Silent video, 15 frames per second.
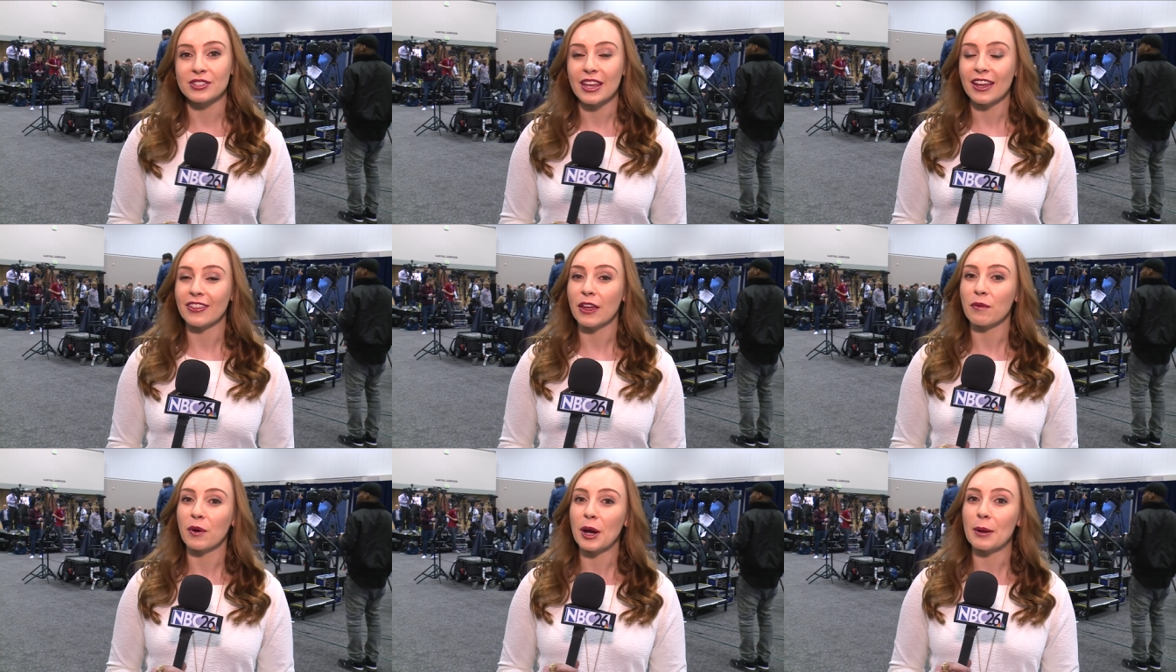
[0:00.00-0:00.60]
saying
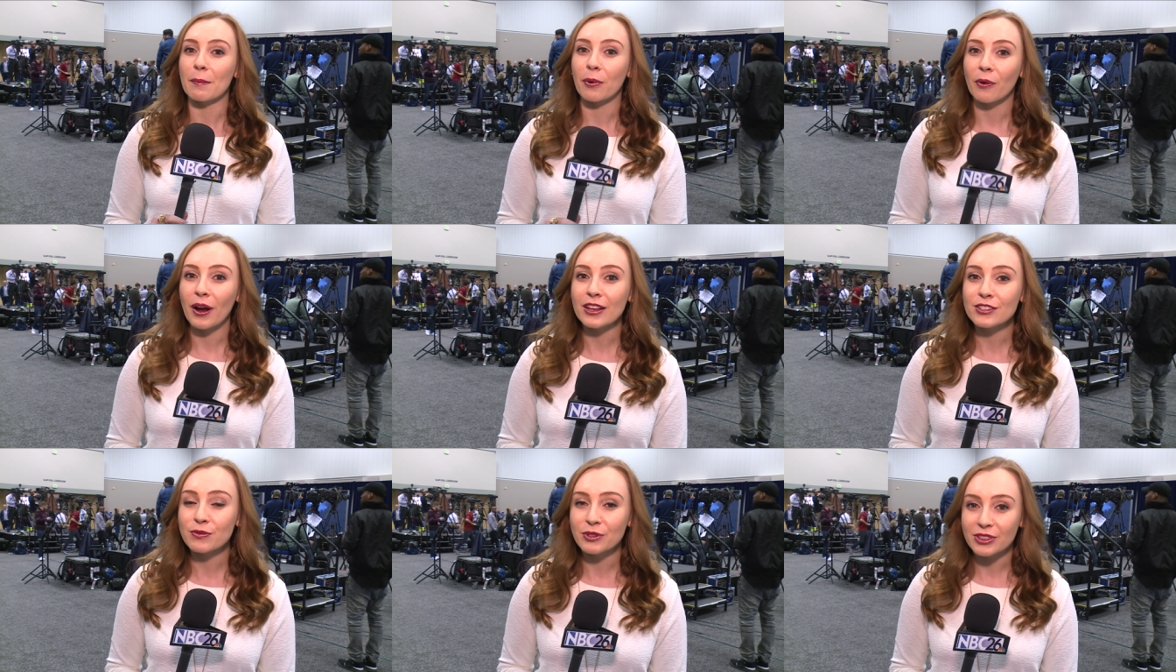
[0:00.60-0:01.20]
they were
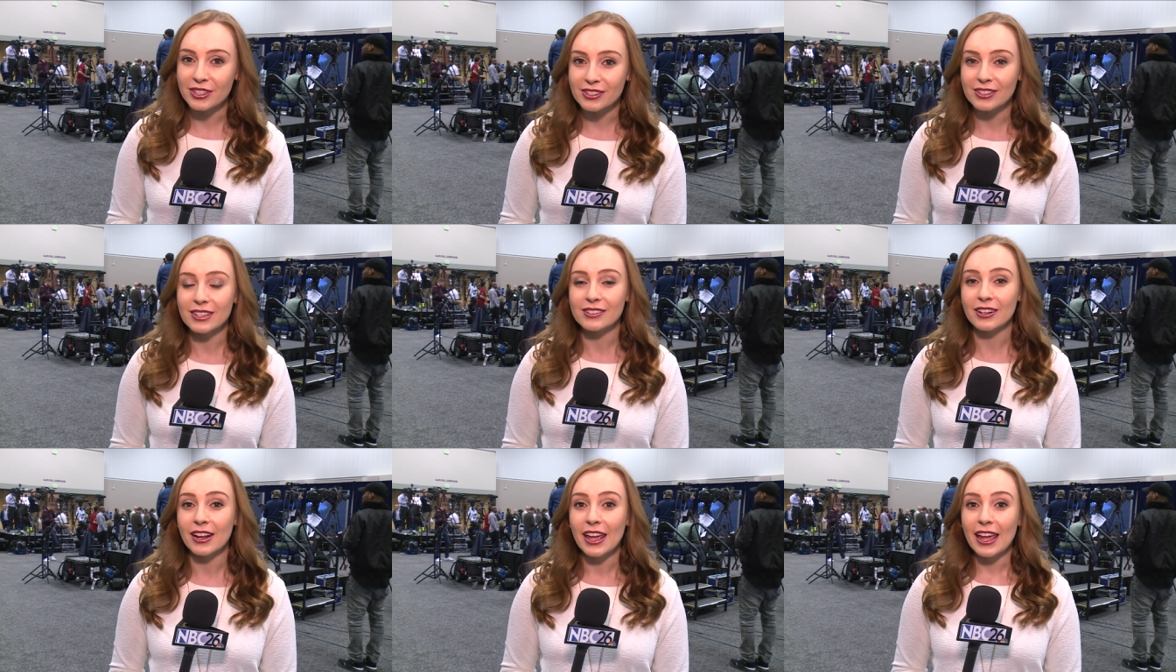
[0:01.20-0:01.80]
impressed with the
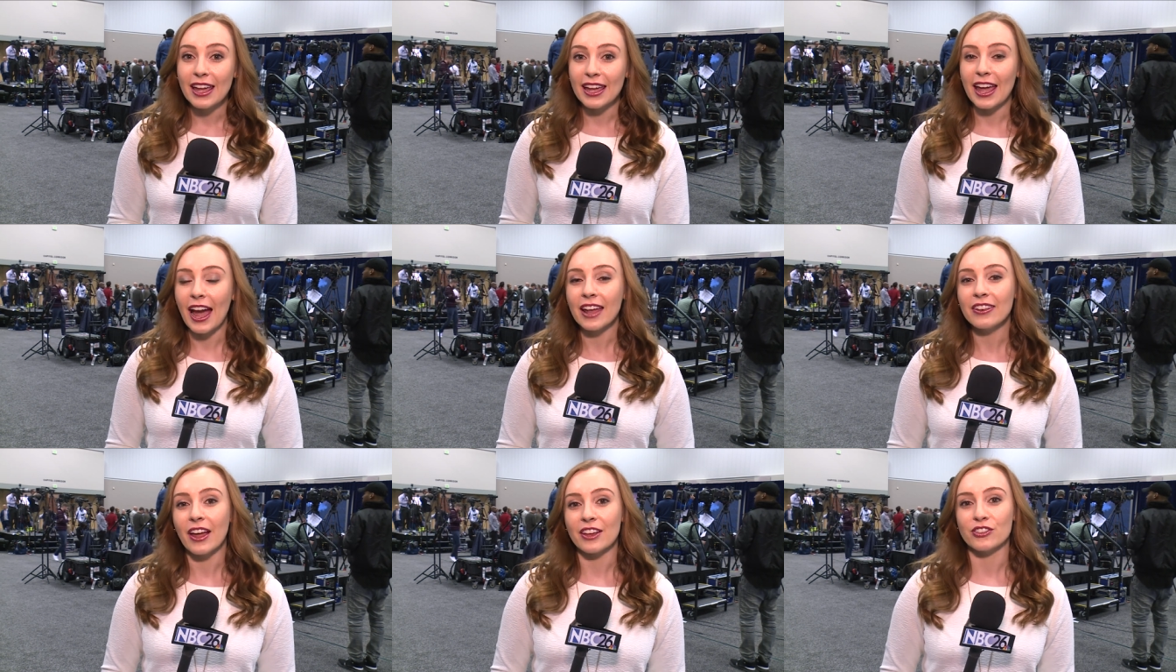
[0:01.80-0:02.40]
season he
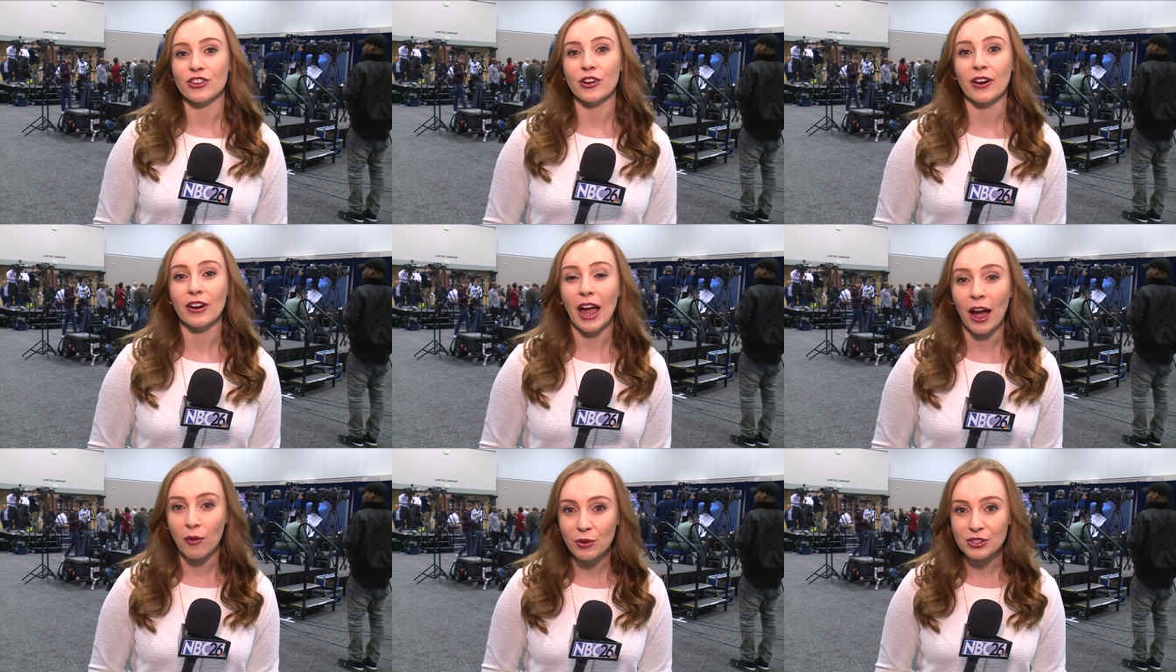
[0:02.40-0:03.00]
had last year
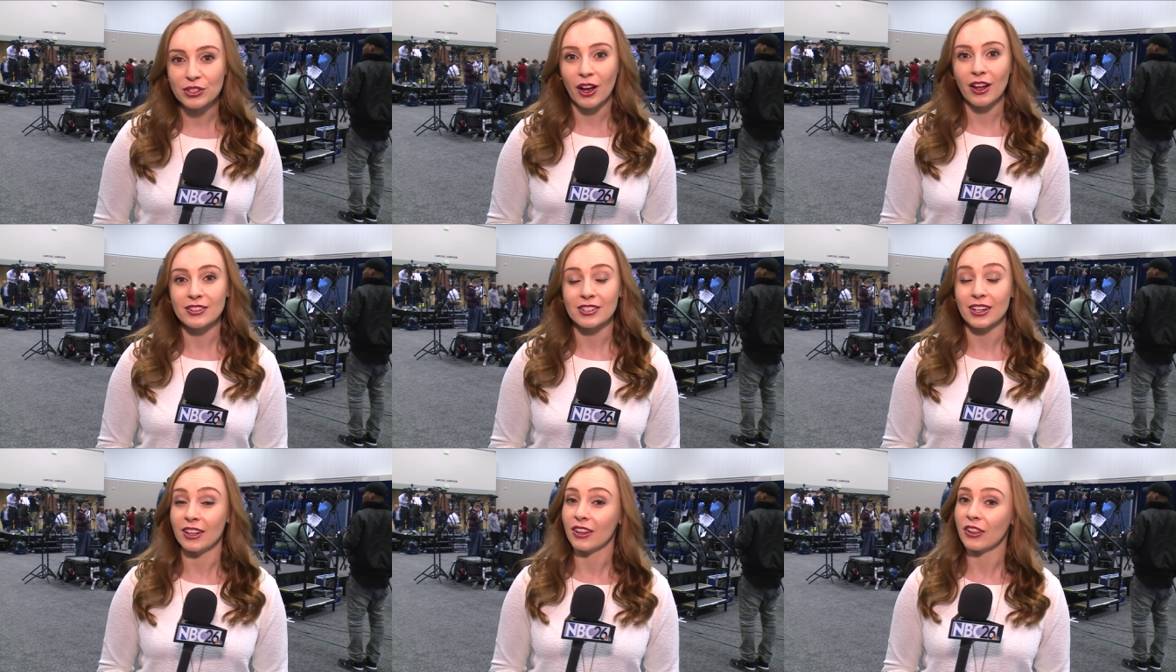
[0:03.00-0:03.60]
at
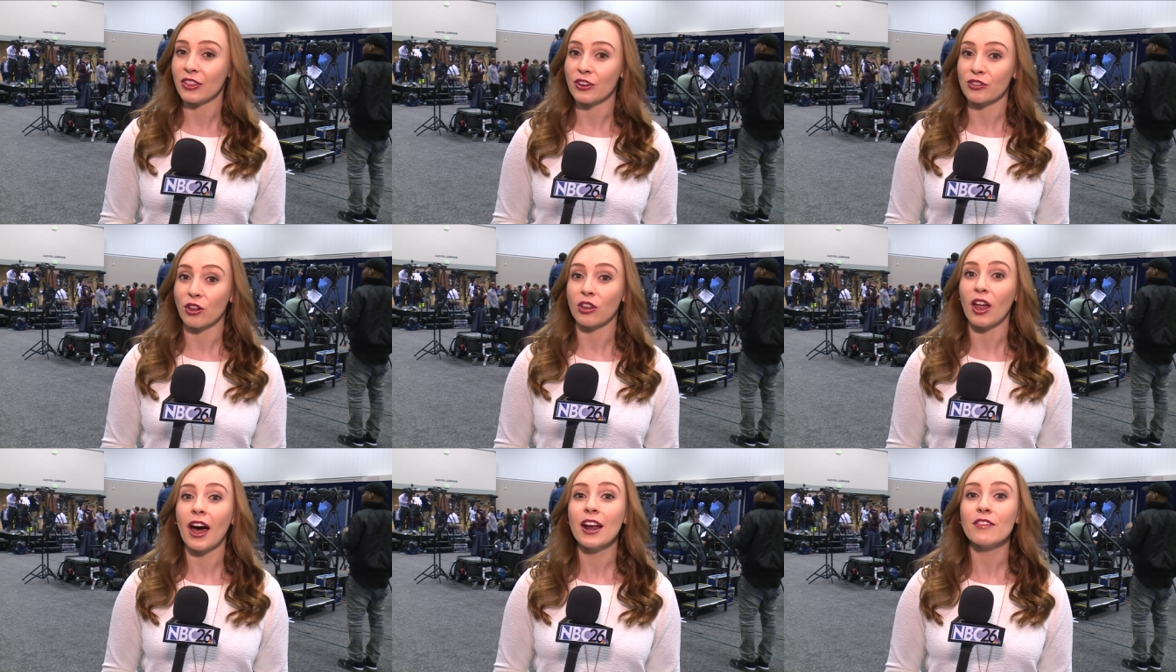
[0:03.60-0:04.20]
Wisconsin and that there's a
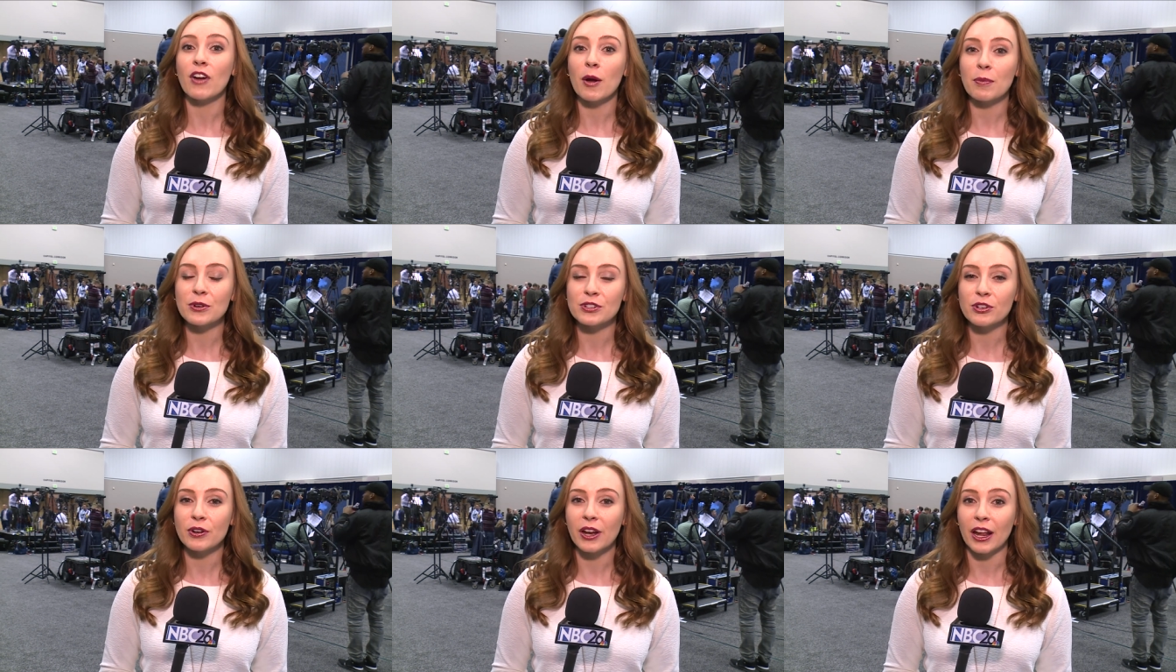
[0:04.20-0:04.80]
lot of
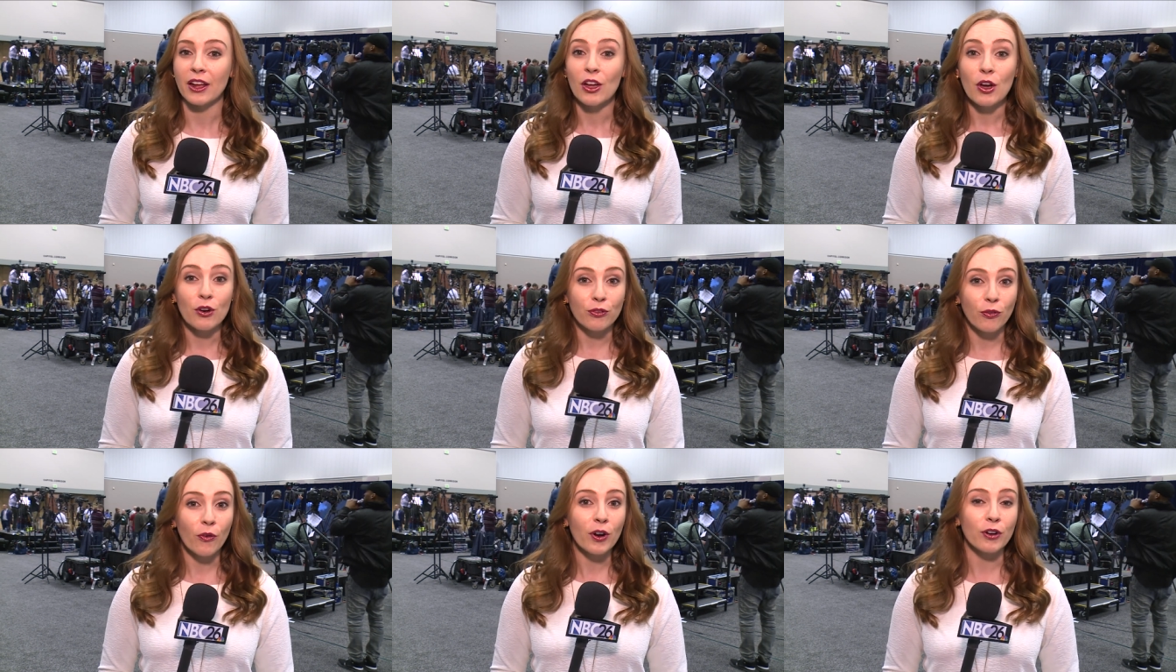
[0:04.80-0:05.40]
opportunity
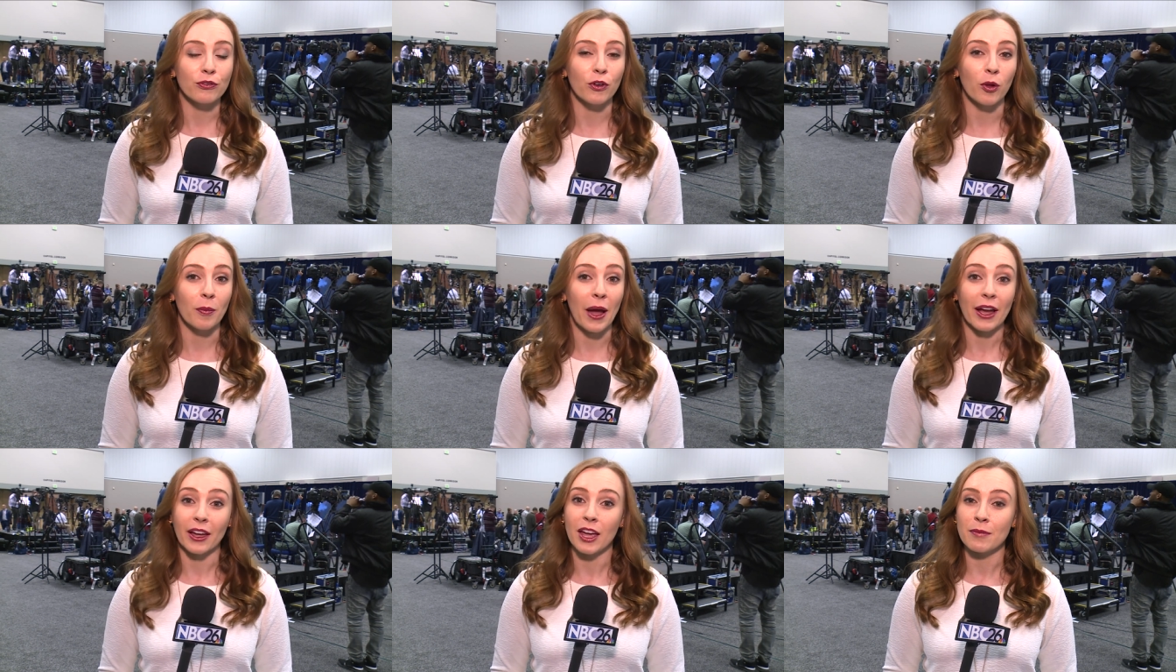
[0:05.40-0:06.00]
for a
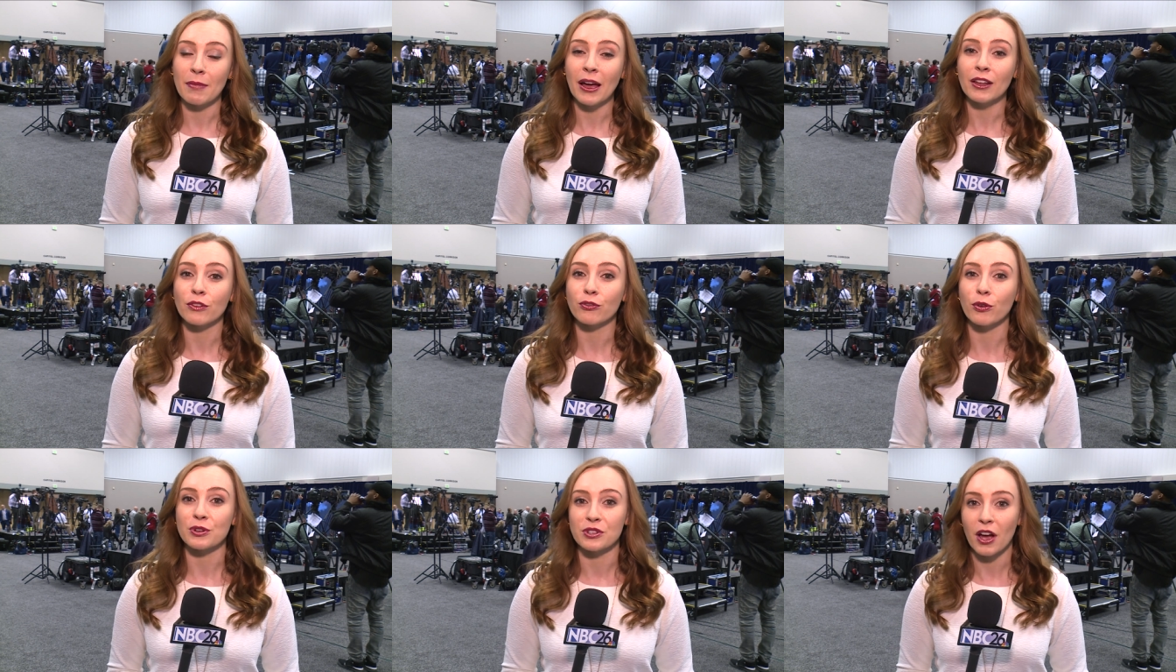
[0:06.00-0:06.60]
fullback in Matt
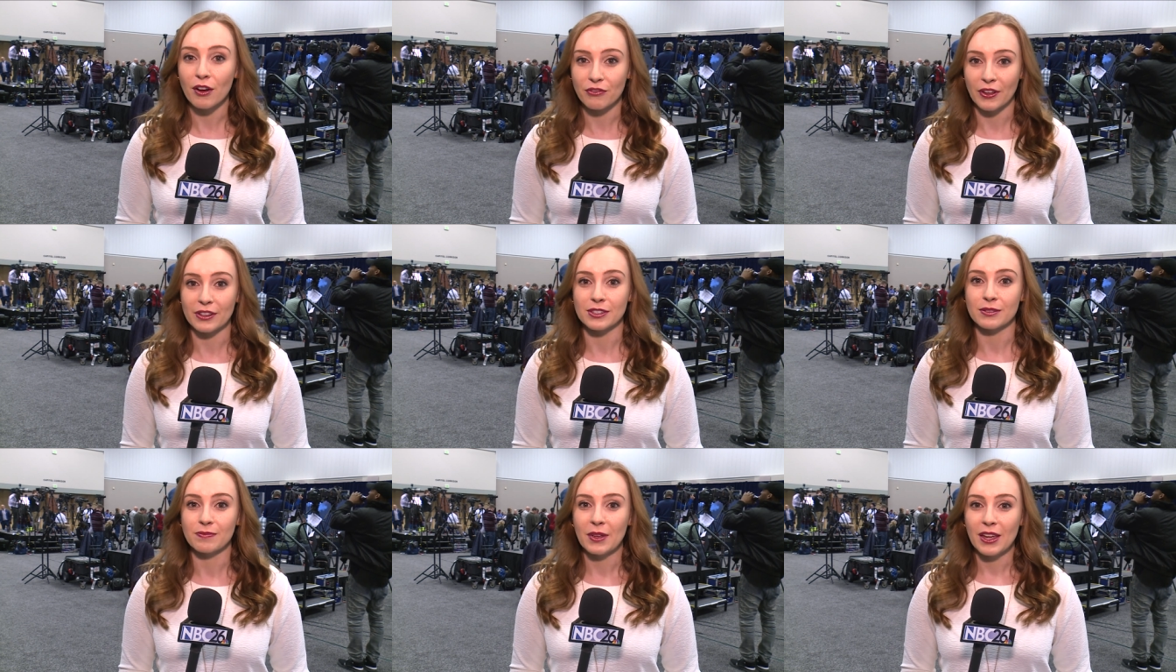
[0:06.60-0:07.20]
LaFleur's
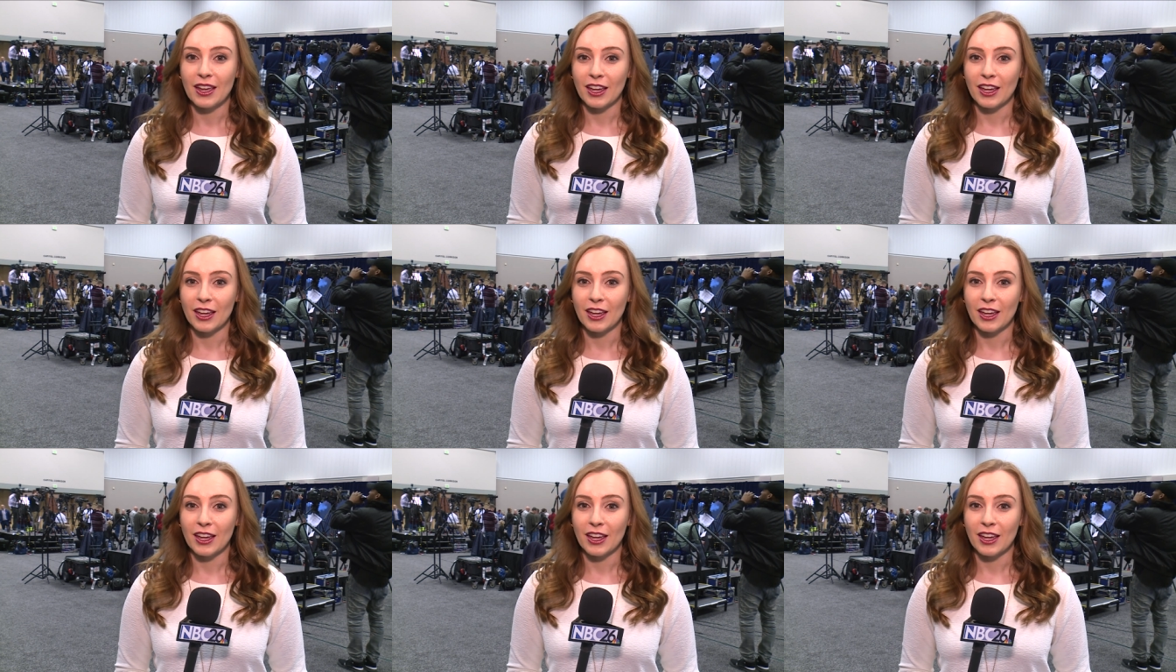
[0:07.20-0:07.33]
offense.